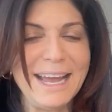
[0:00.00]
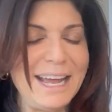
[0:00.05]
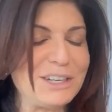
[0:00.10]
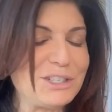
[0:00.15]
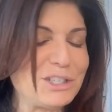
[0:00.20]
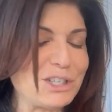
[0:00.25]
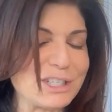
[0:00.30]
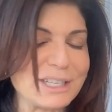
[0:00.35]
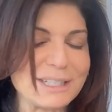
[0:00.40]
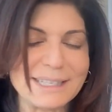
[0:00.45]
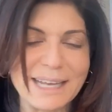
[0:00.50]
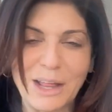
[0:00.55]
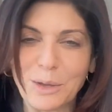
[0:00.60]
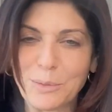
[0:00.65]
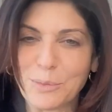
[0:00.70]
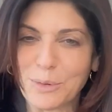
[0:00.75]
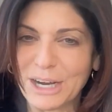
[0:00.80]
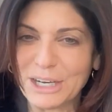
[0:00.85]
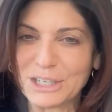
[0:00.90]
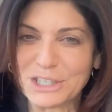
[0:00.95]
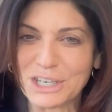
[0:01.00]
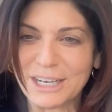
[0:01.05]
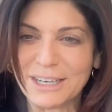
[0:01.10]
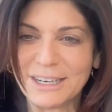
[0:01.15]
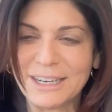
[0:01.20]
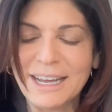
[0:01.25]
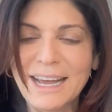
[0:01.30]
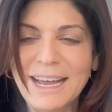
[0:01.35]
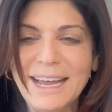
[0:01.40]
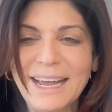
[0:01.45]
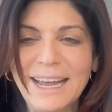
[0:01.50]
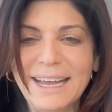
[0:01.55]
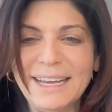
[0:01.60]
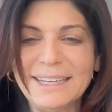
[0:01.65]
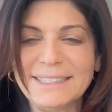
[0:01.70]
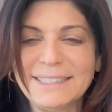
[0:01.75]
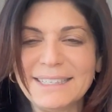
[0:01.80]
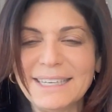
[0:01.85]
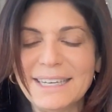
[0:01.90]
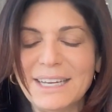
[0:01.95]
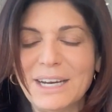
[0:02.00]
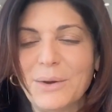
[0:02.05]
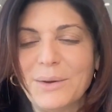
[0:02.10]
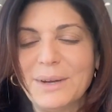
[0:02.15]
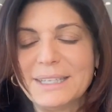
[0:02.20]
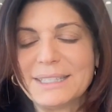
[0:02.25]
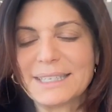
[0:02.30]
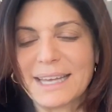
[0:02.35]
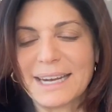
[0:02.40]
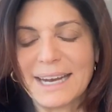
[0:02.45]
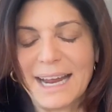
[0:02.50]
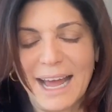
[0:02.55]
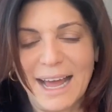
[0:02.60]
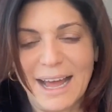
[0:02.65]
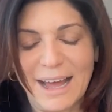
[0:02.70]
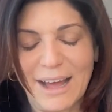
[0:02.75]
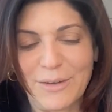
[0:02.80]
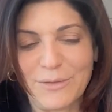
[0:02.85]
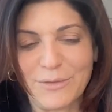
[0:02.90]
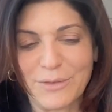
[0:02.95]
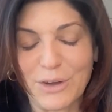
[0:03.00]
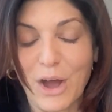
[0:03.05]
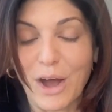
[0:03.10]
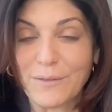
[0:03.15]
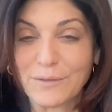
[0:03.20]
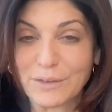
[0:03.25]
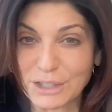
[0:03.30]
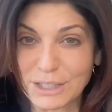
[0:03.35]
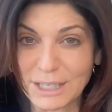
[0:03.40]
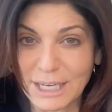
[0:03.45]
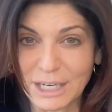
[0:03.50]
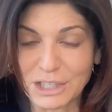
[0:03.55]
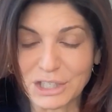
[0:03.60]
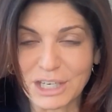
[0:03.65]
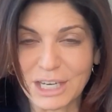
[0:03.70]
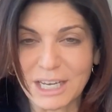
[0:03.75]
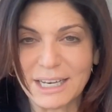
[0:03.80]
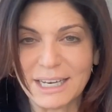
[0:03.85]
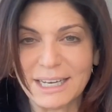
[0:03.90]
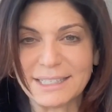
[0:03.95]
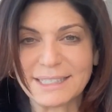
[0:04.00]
It's just a celebration. It's, you know, it's going to have conversation.